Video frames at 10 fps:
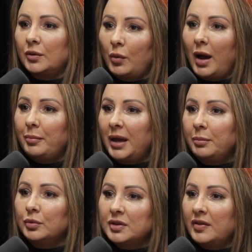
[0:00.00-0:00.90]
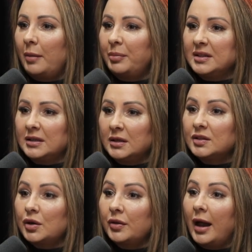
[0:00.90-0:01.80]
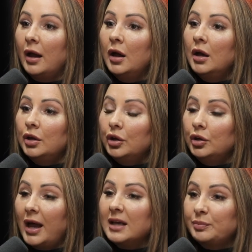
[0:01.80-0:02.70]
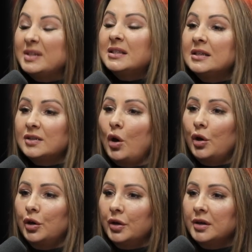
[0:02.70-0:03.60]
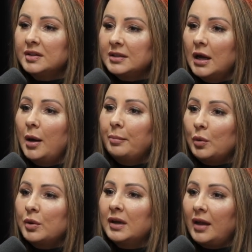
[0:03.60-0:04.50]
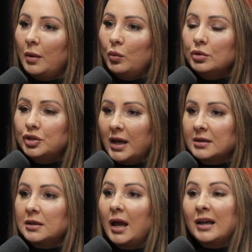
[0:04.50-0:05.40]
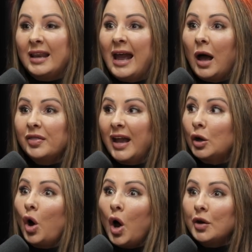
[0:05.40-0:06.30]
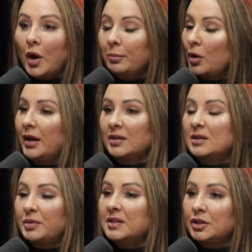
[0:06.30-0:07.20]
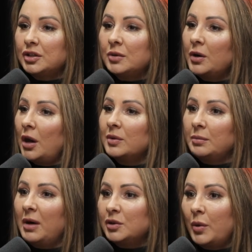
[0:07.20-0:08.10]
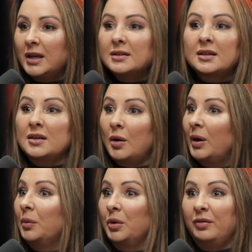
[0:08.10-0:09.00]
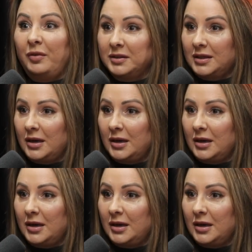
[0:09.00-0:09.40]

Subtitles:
the right people to that business so that, as business owners, building that war chest, like now, thank God I'm not in this position when I was in my 20s because I really would have fucked it